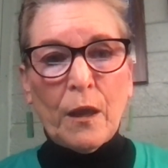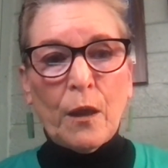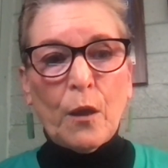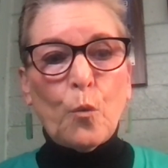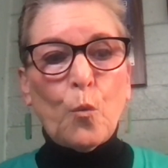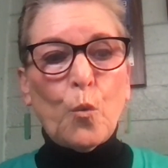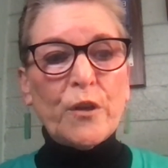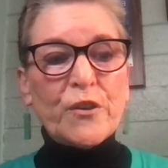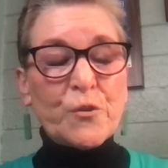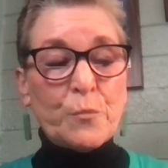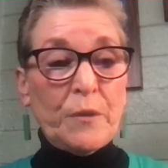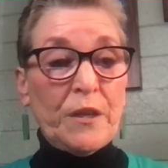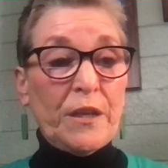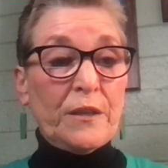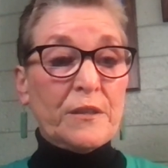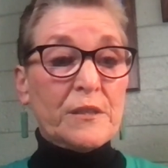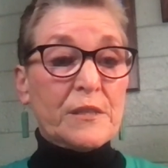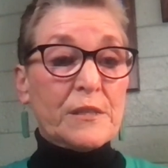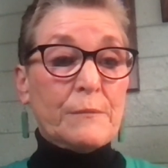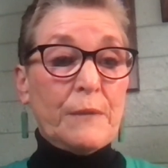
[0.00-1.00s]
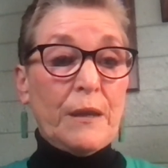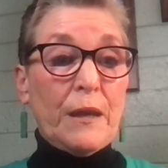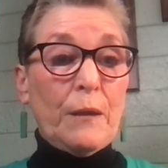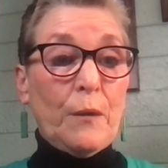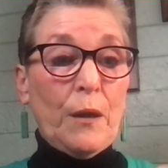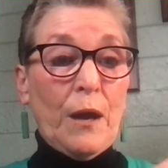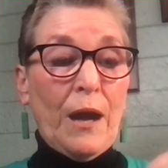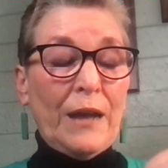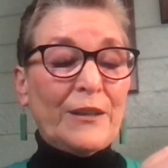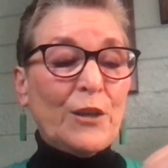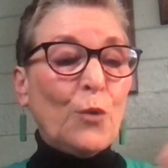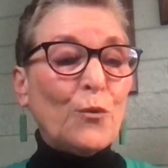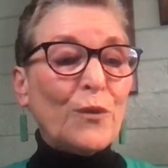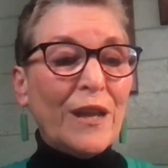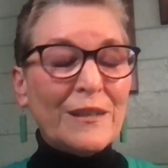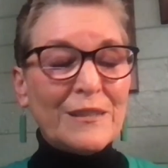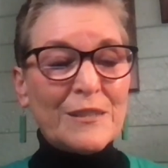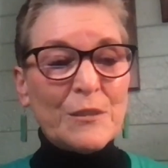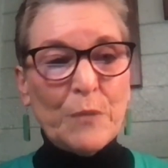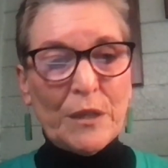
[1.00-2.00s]
which means I don't
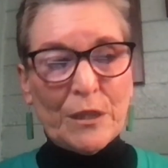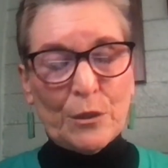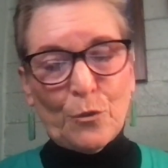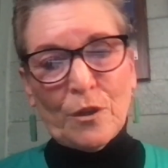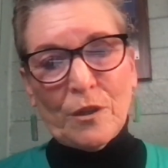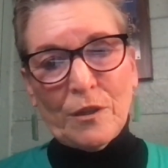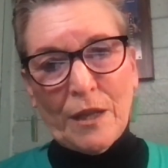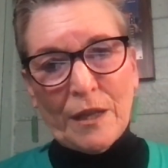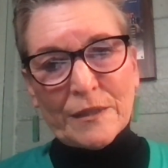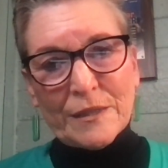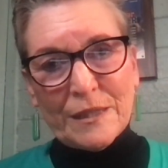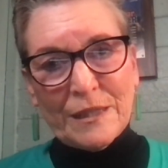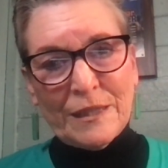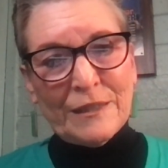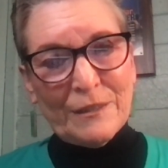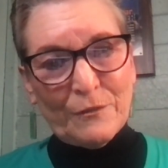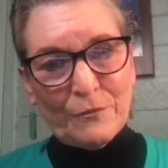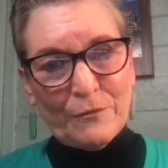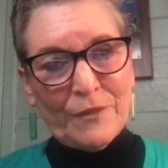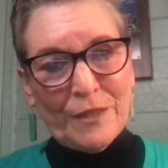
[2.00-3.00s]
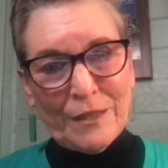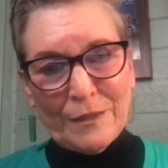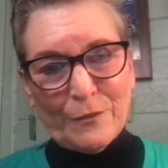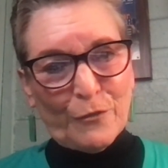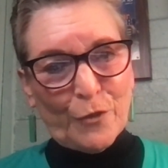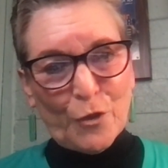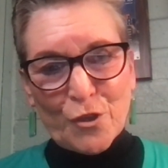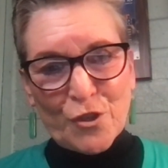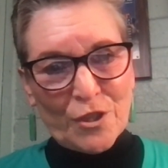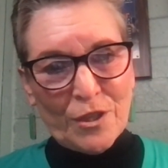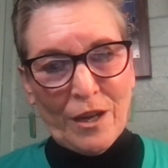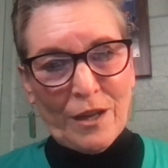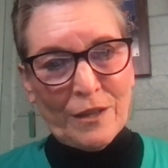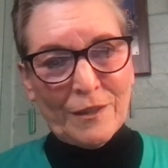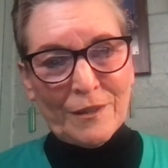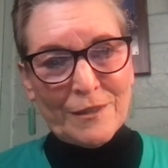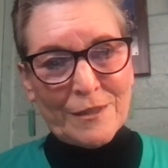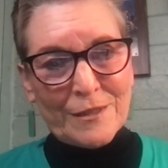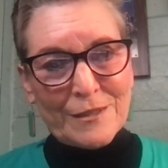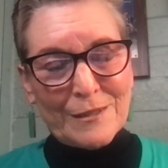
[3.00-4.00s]
get to mineral collect in the Virgin
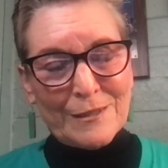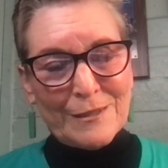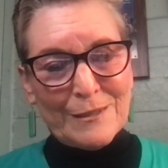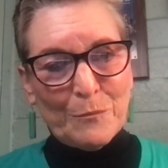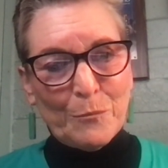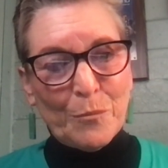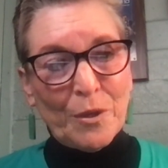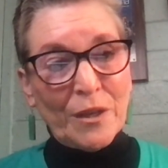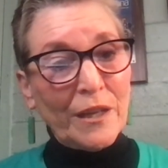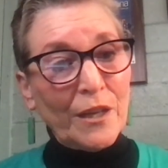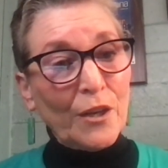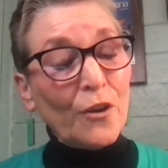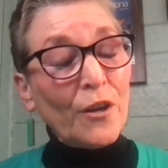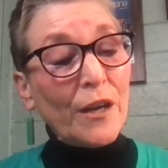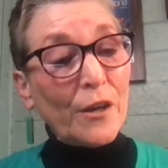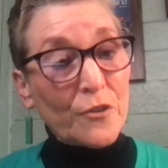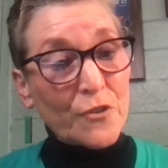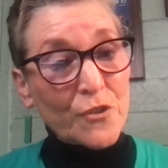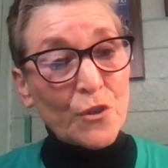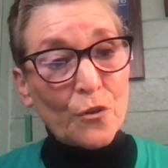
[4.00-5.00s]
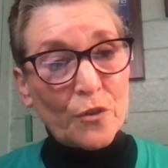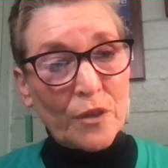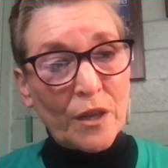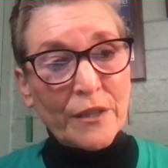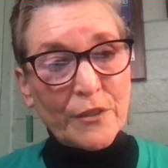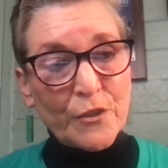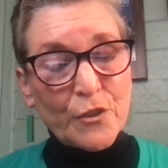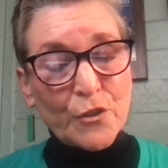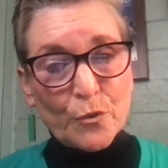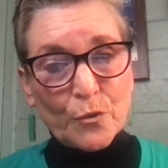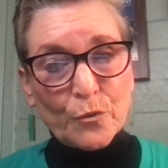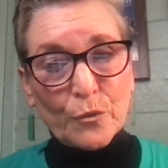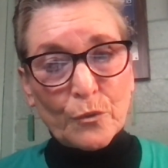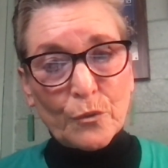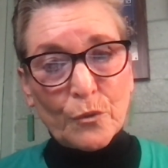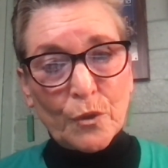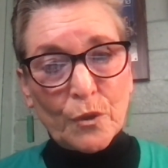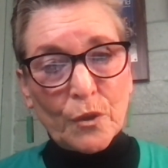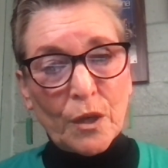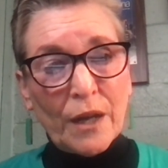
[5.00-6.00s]
Islands, but here in Arizona, I do.
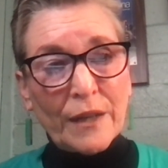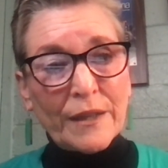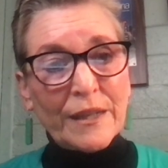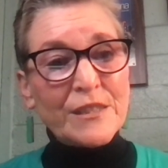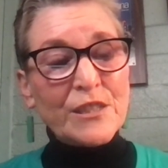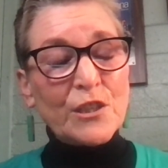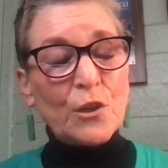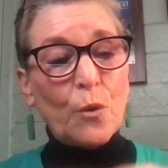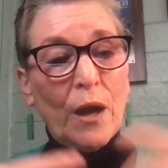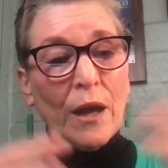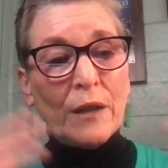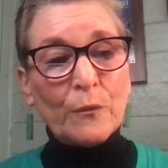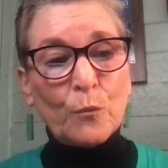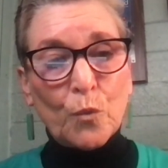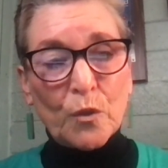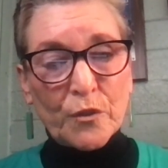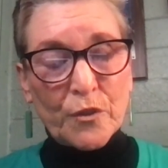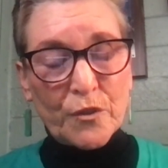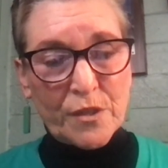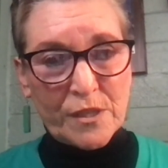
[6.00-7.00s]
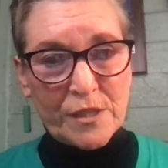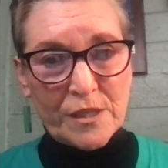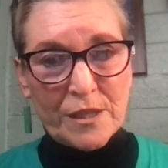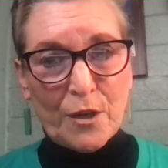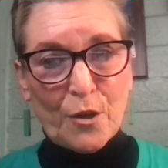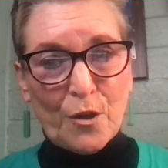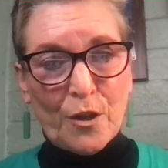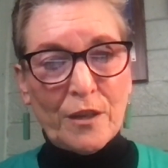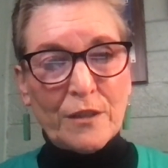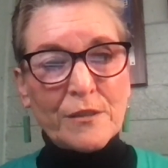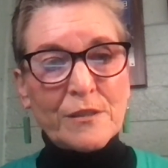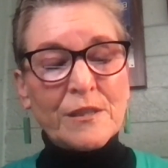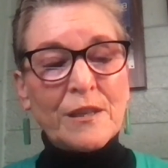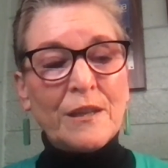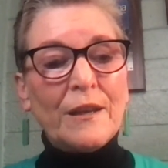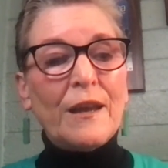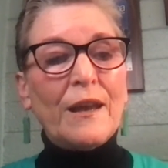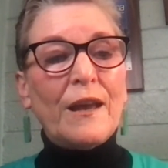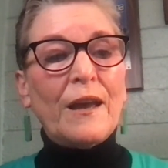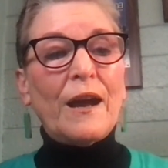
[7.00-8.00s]
I get to go out in wilderness areas.
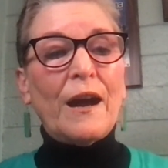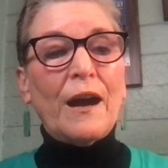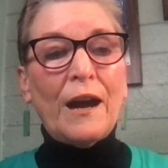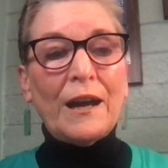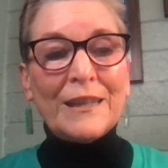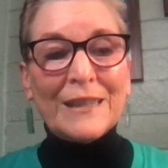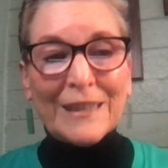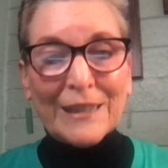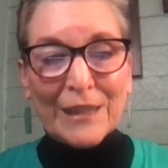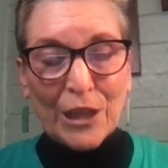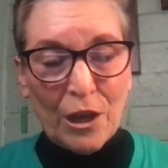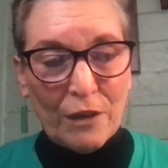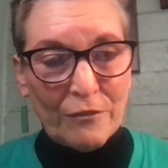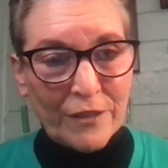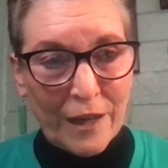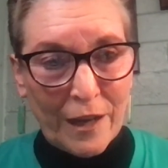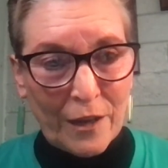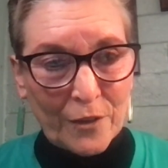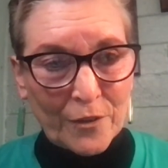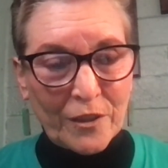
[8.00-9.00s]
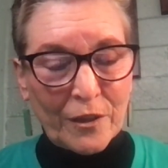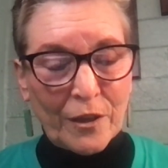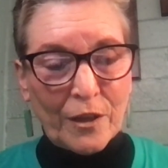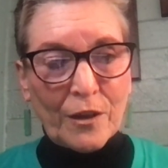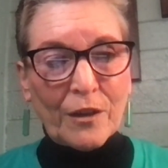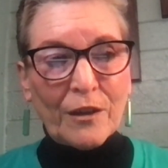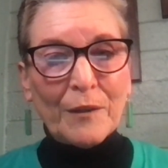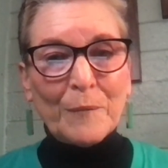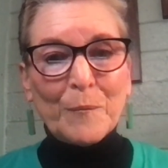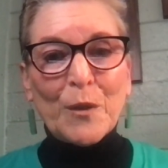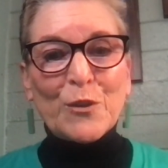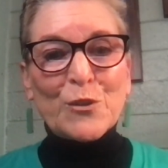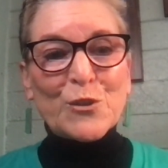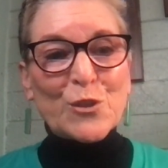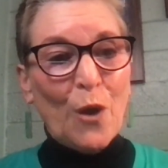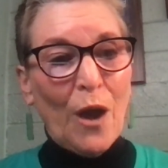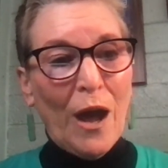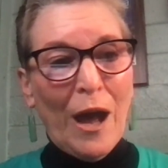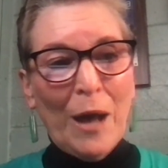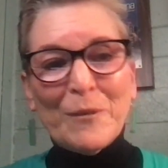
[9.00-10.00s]
I love it out there.
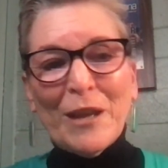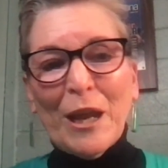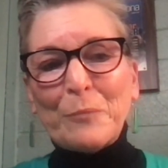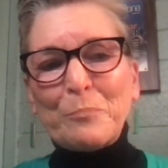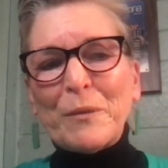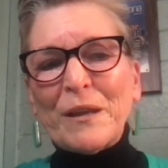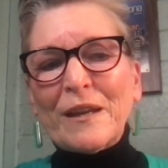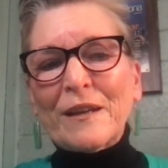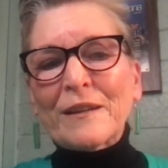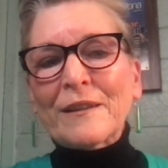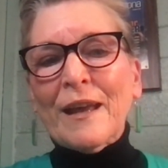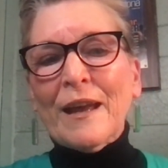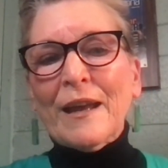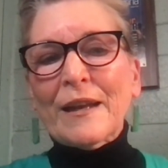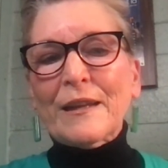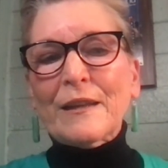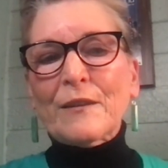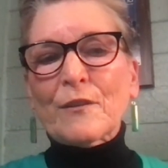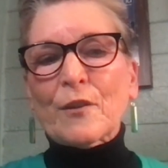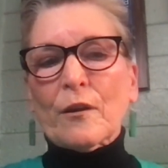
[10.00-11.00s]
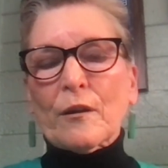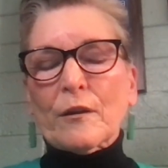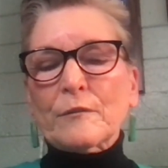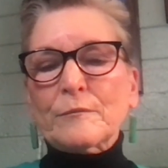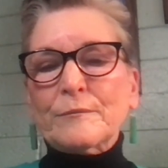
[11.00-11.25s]
So I'm not picking that either.